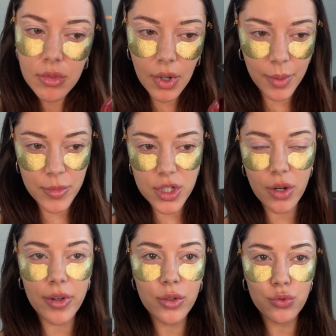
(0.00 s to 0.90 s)
I'm just
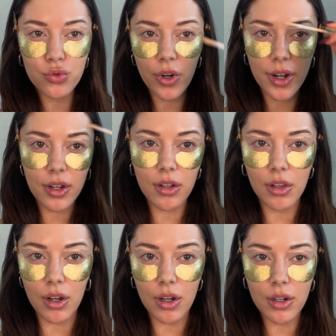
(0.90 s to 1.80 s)
going right
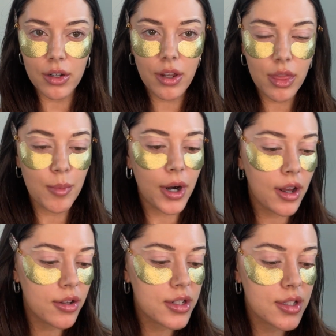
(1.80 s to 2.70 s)
along the
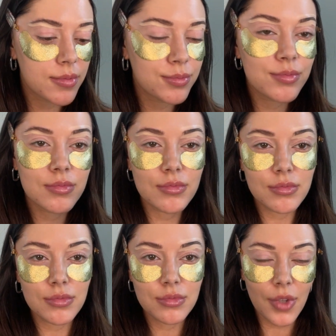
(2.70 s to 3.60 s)
brows.
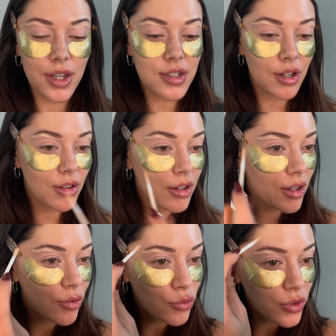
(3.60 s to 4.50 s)
It's gonna look
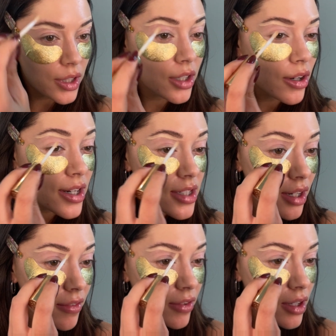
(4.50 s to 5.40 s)
really crazy
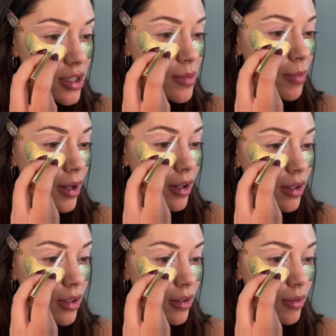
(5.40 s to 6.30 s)
at first,
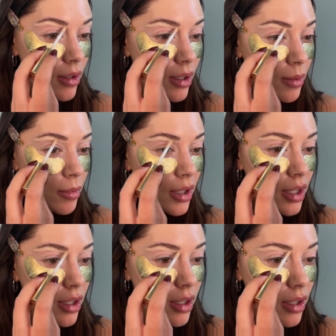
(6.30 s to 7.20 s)
but we're gonna
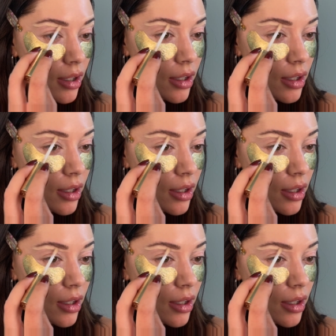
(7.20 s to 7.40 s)
blend it.